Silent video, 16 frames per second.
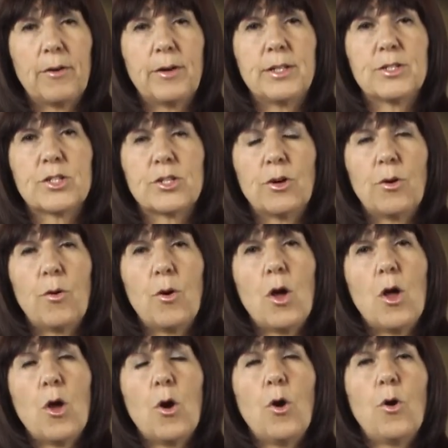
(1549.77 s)
And so
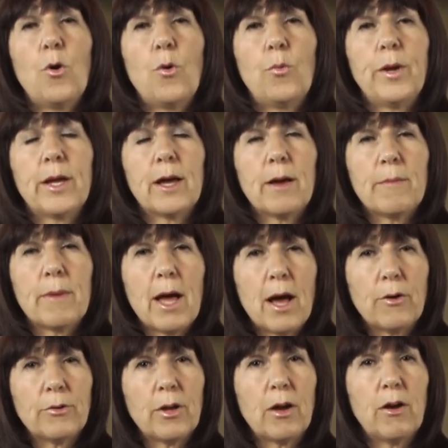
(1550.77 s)
we come
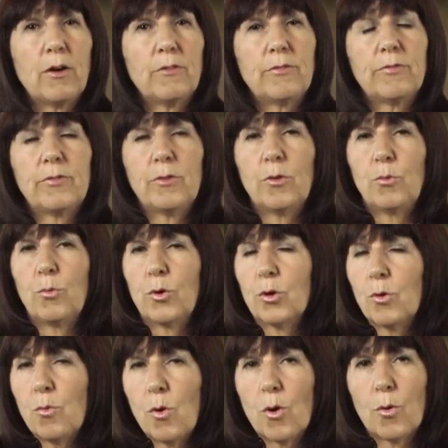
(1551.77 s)
out of
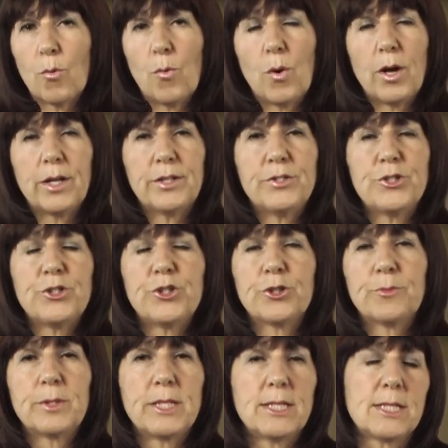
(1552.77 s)
World War I,
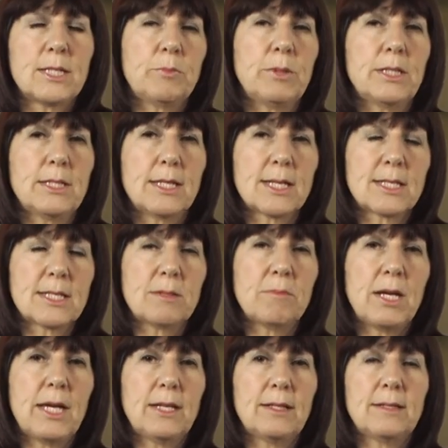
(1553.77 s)
Germany has been
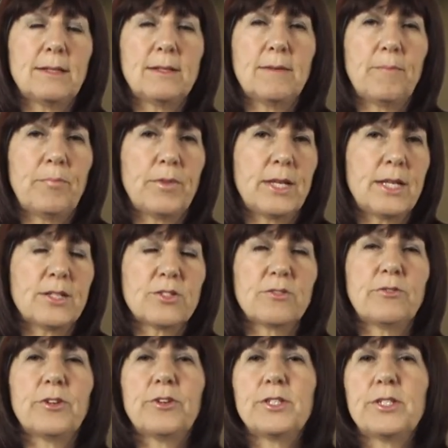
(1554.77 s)
decimated, things are
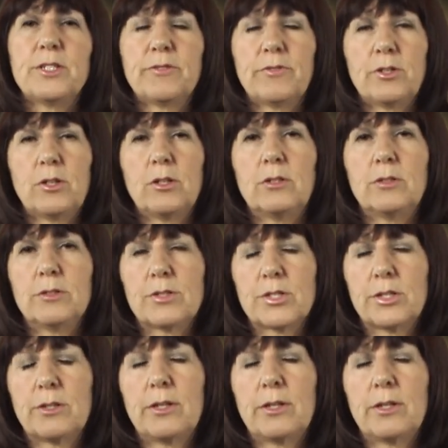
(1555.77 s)
very difficult.